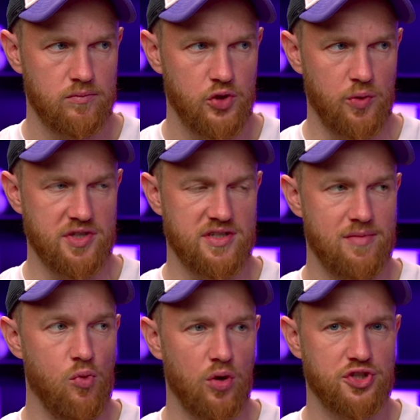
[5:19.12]
You're always going to see
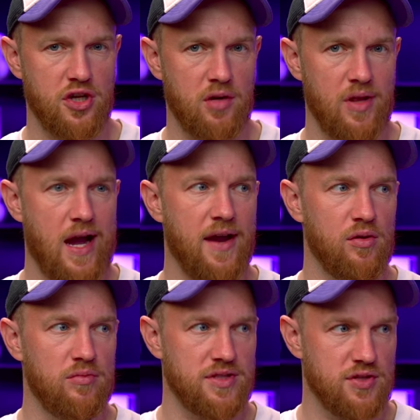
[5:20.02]
more churn with higher
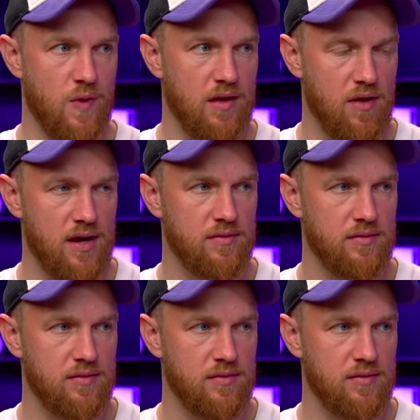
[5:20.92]
numbers as well, right?